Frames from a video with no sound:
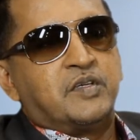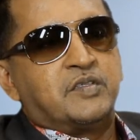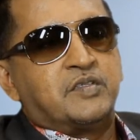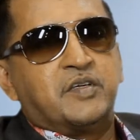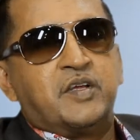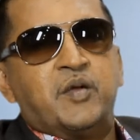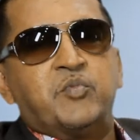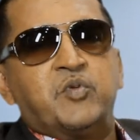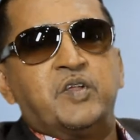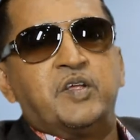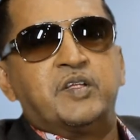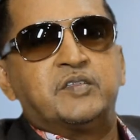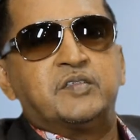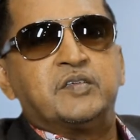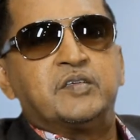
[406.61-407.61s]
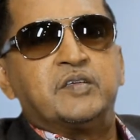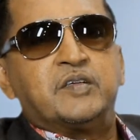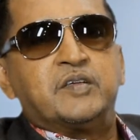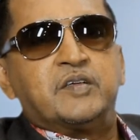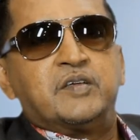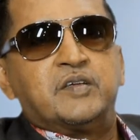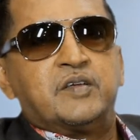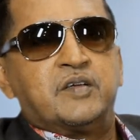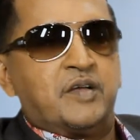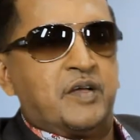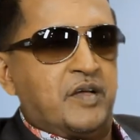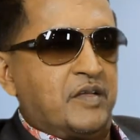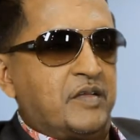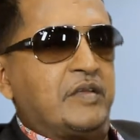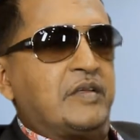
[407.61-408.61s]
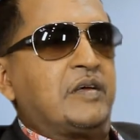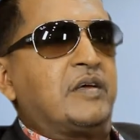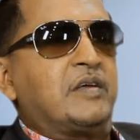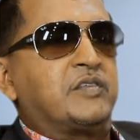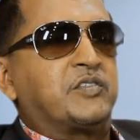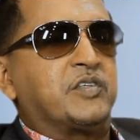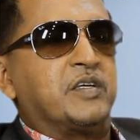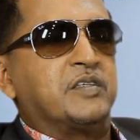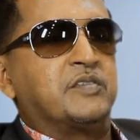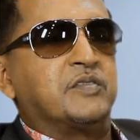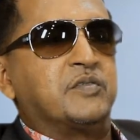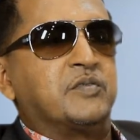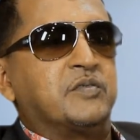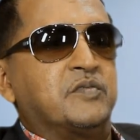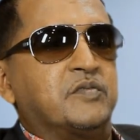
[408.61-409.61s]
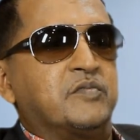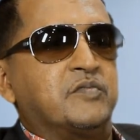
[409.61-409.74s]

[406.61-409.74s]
to emulate and try to